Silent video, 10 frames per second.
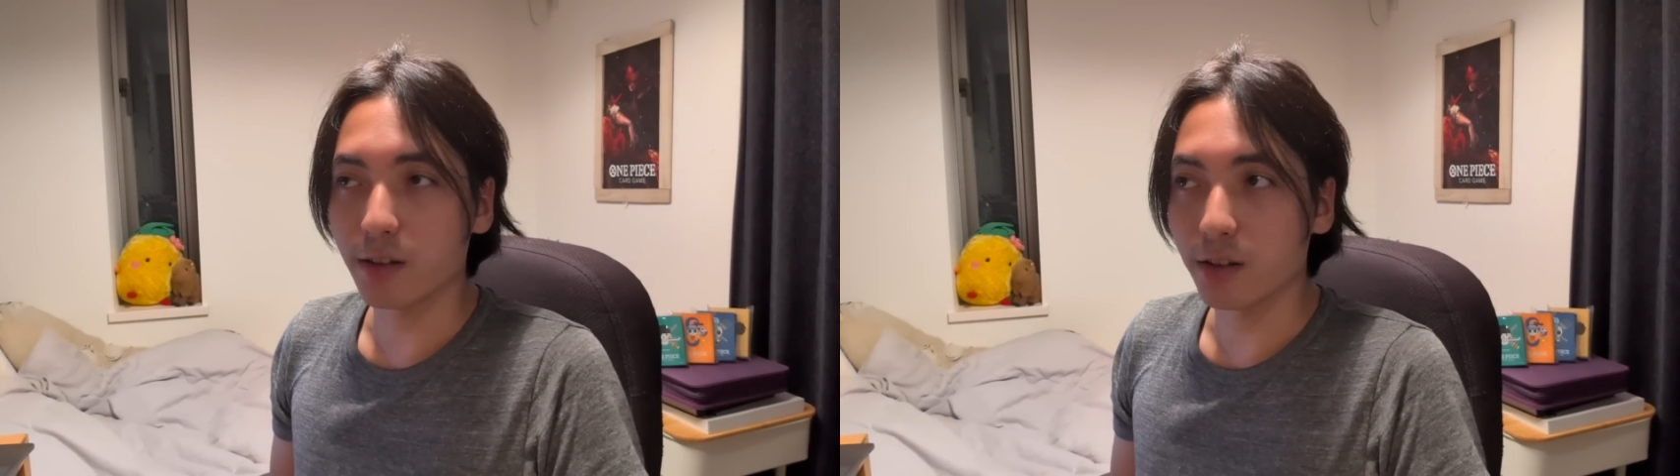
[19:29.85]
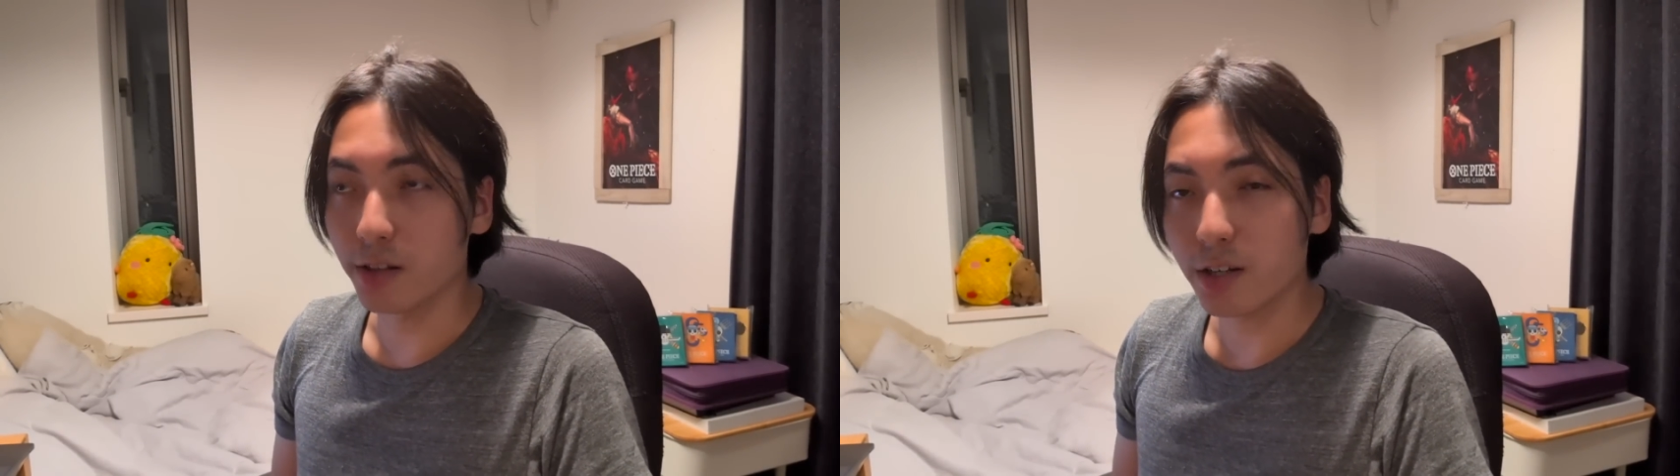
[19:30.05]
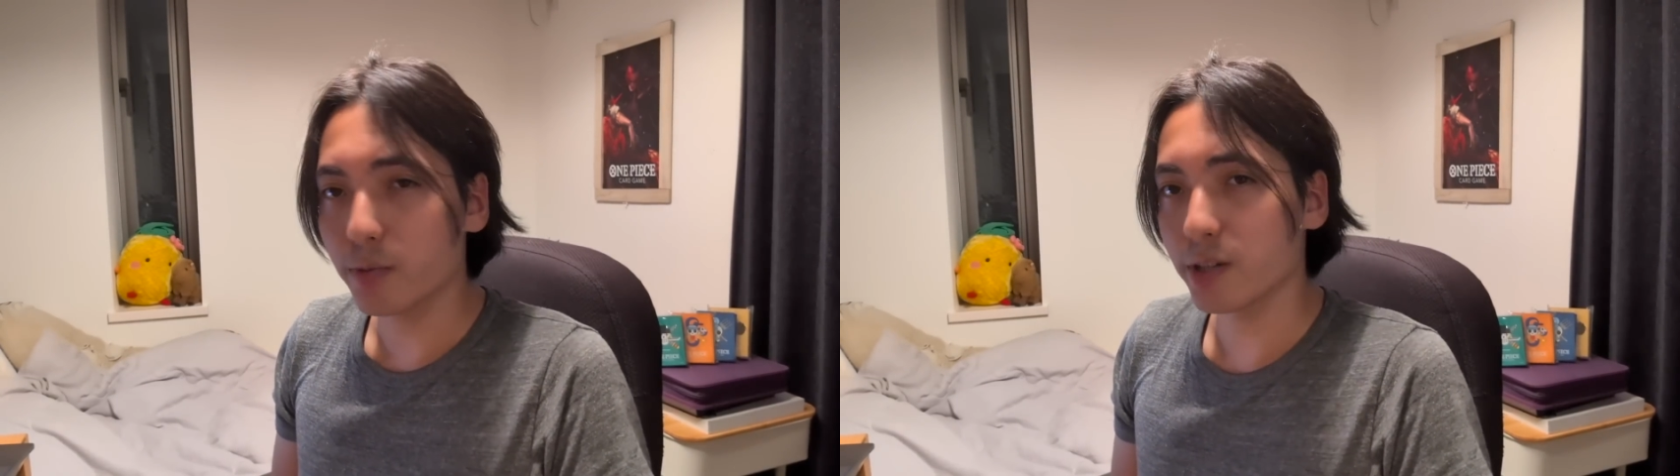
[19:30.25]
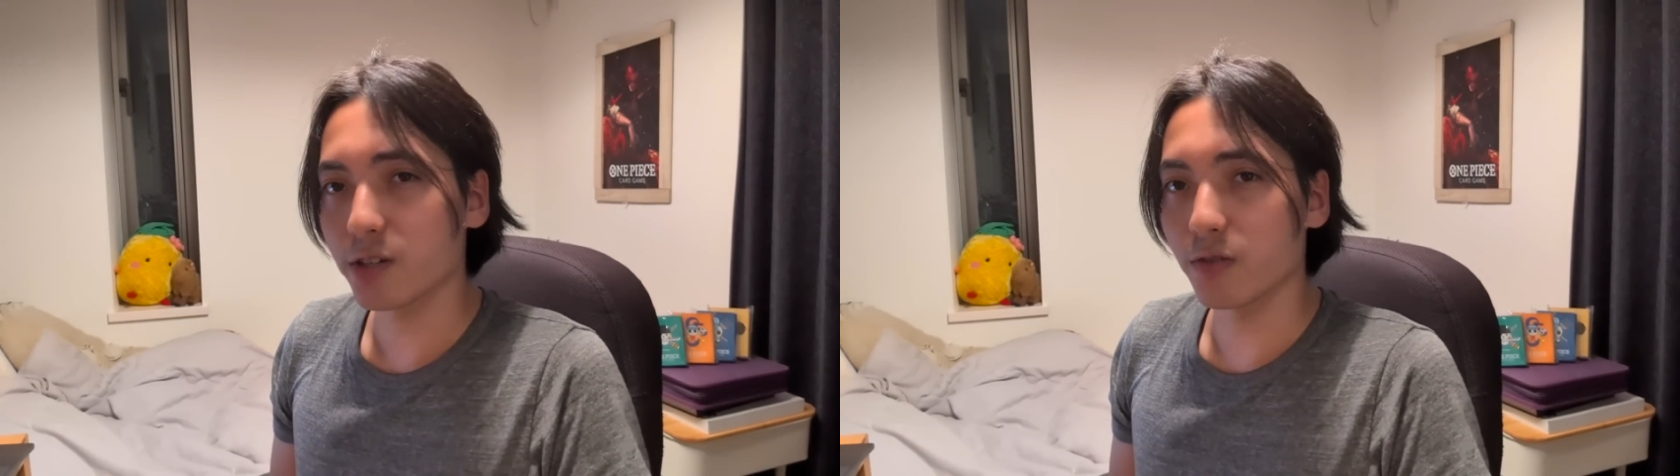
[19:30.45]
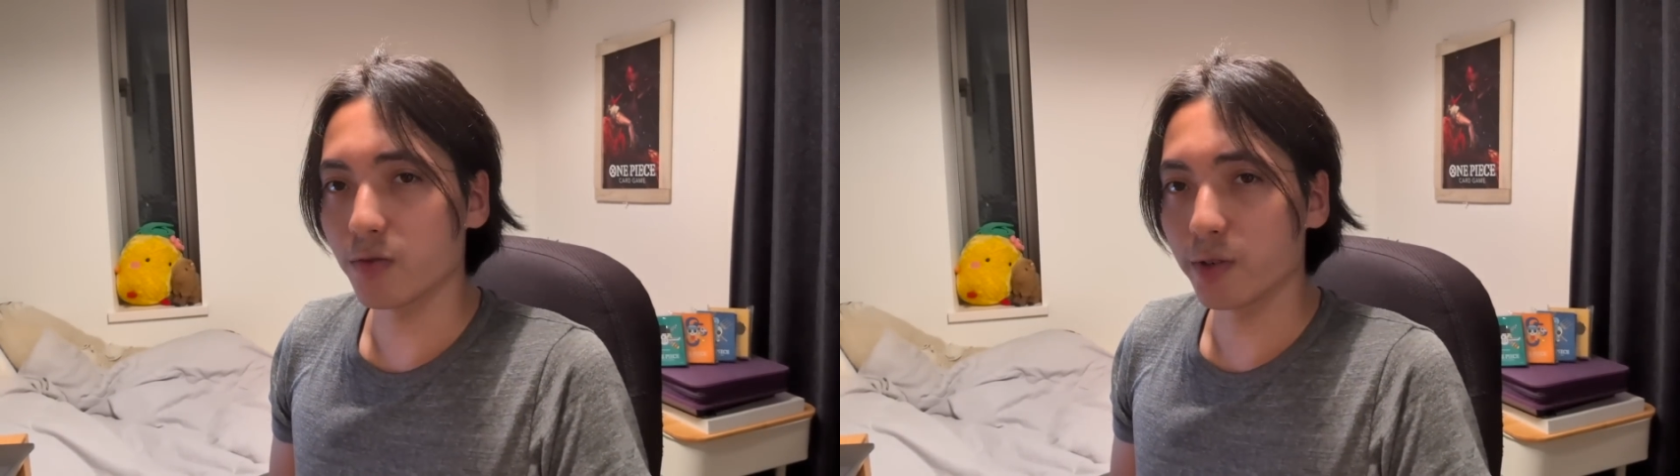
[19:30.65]
little bits
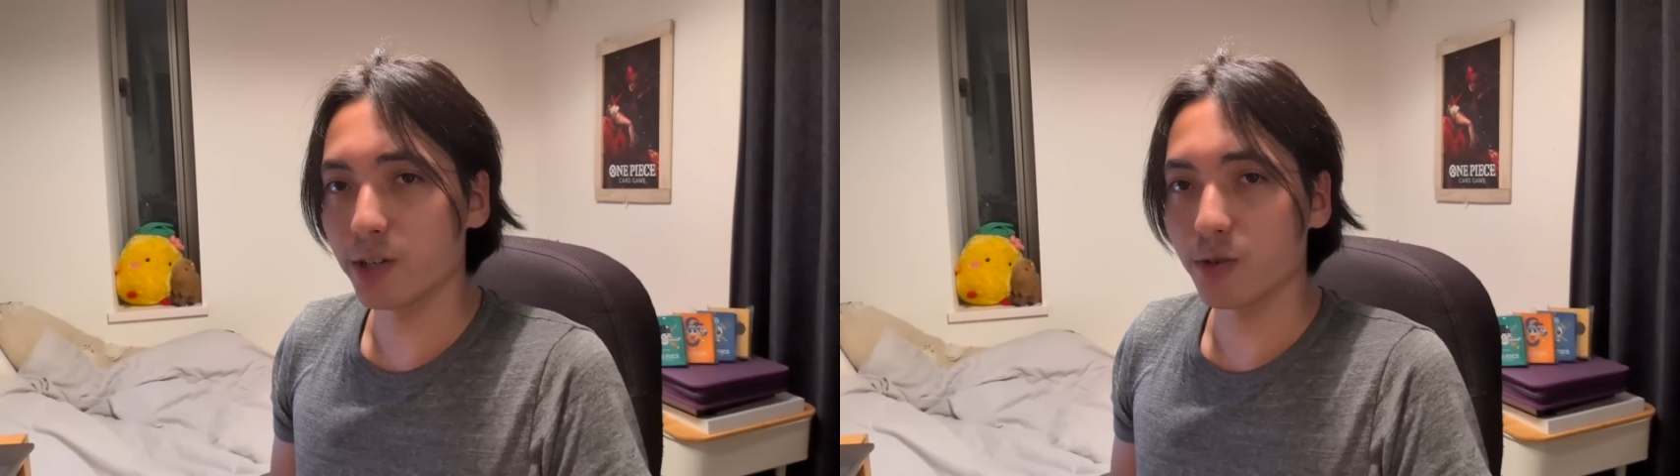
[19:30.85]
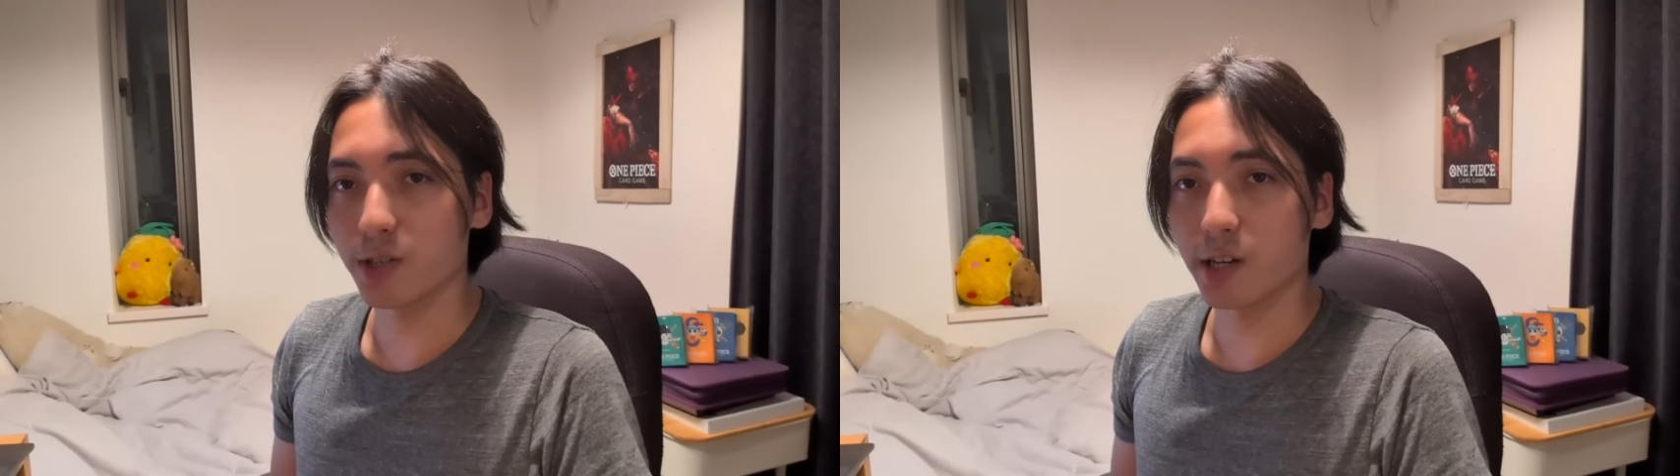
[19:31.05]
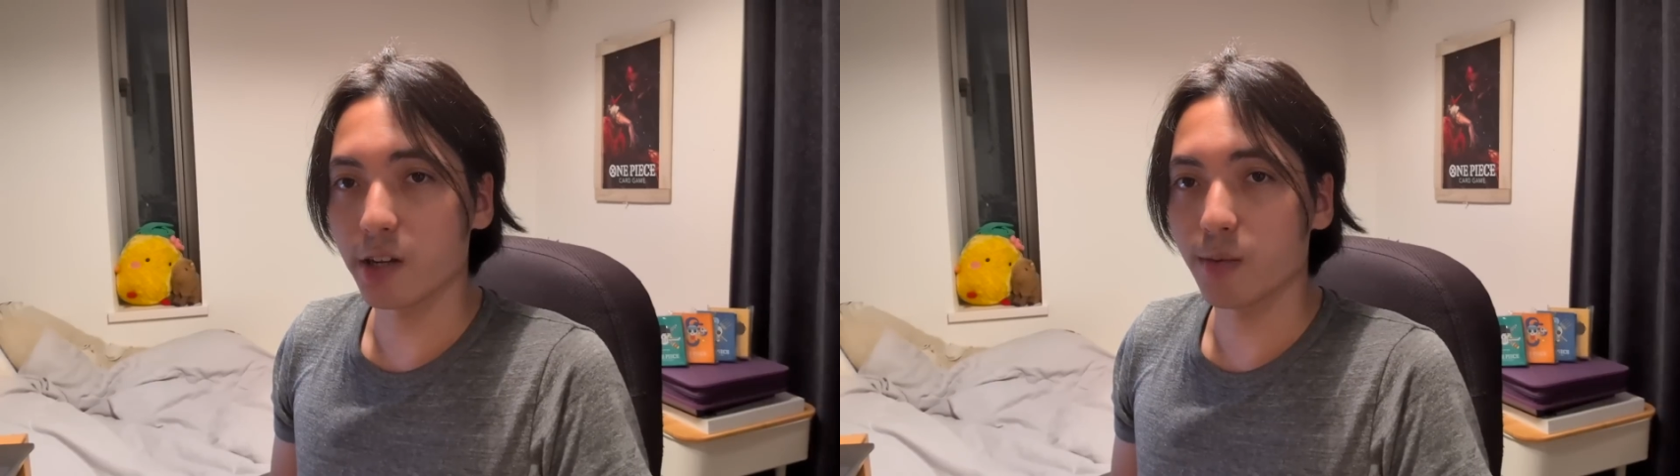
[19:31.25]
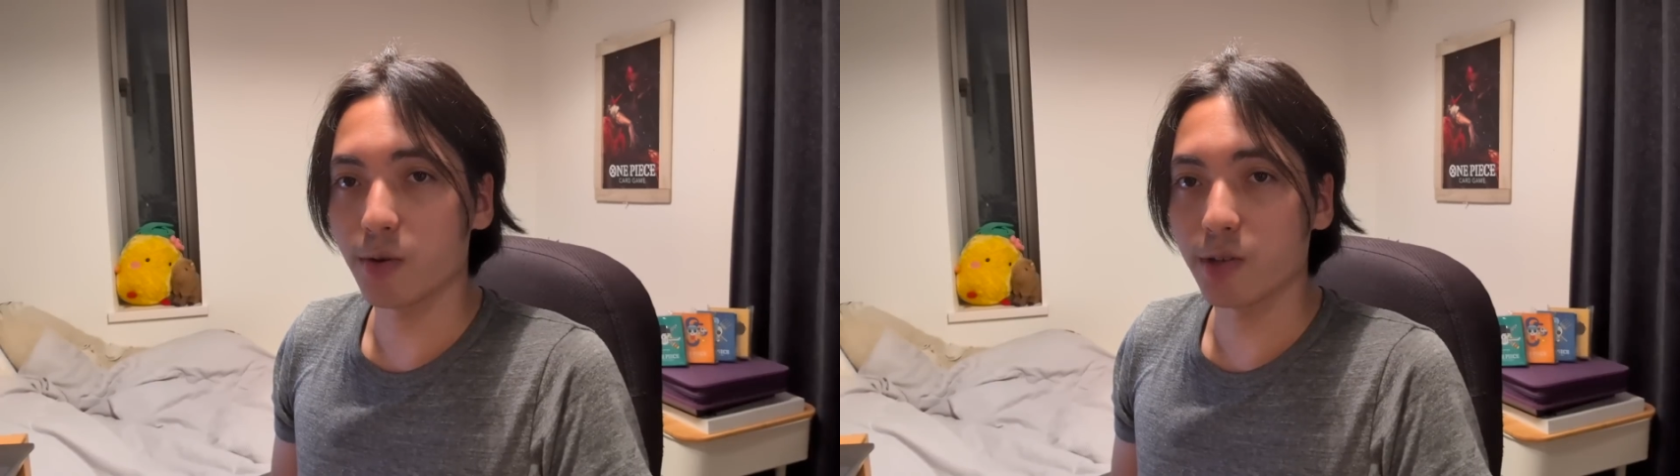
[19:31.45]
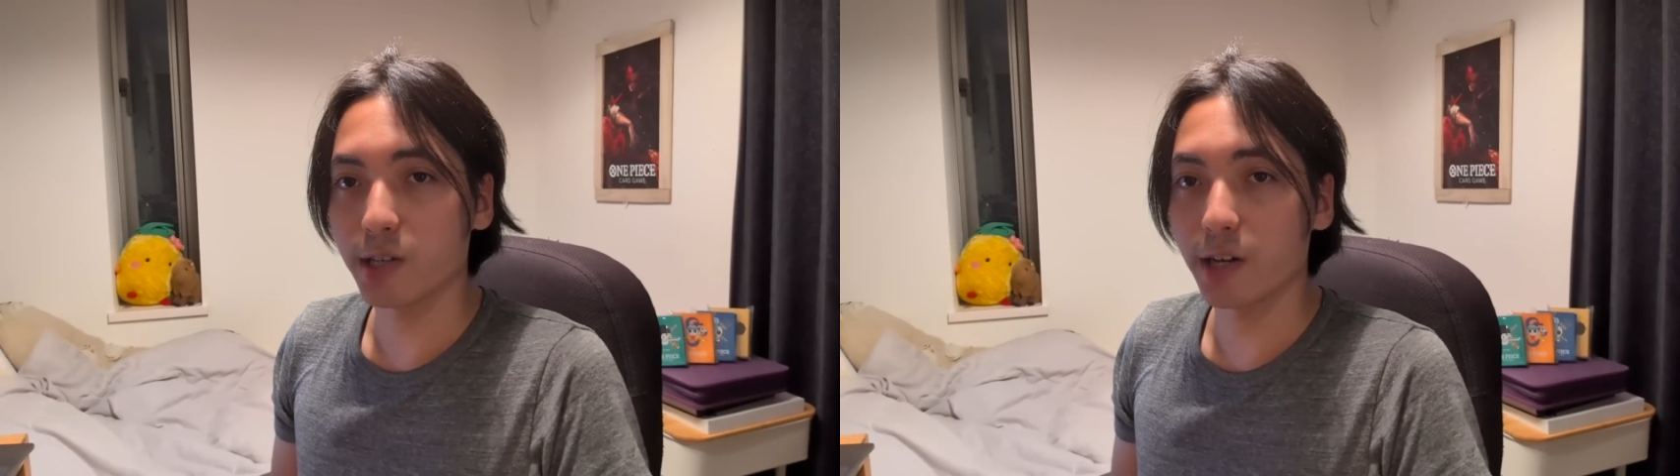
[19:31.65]
of resources out of the
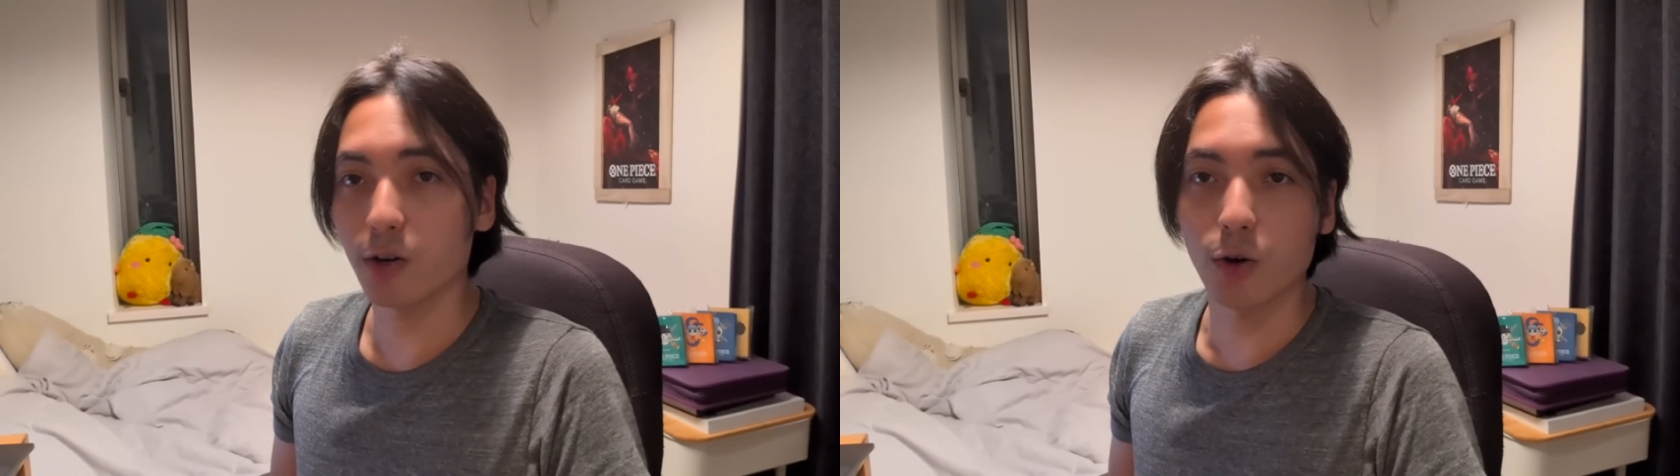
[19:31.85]
opponent's hand